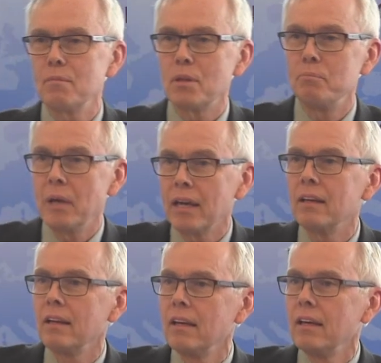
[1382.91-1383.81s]
came with a
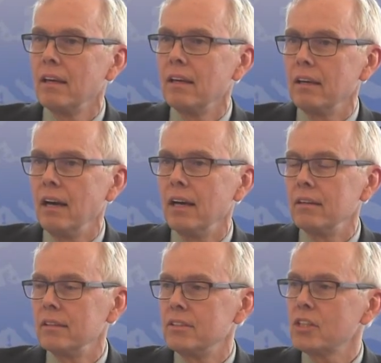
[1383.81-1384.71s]
big
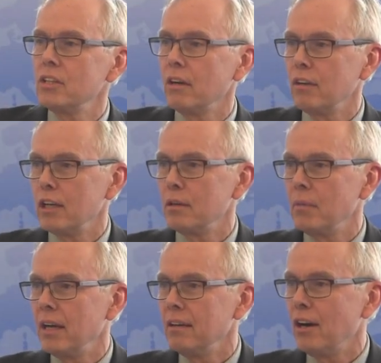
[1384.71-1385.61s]
uh, dictionary under
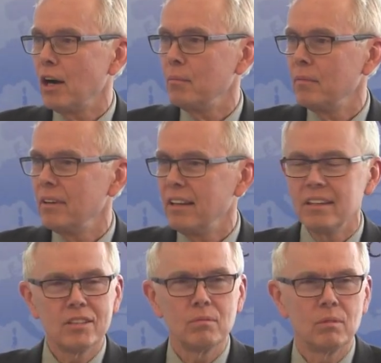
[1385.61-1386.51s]
my arm.
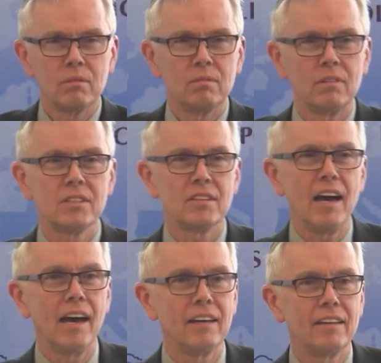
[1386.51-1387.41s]
And they said, what's
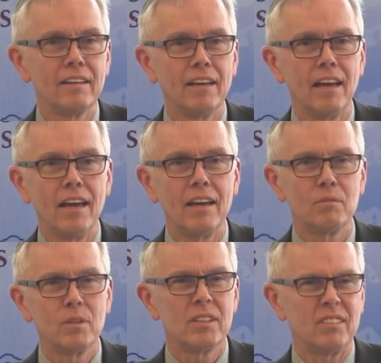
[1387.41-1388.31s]
that?
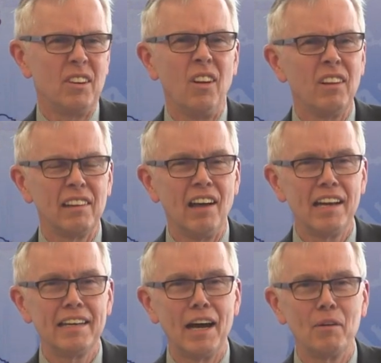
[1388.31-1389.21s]
it's all
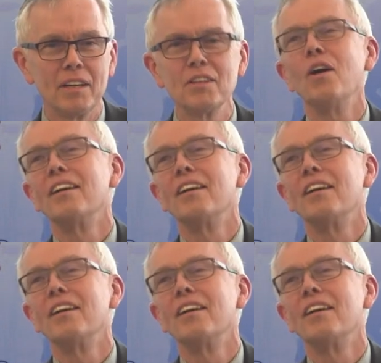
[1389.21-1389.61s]
online now. And I said,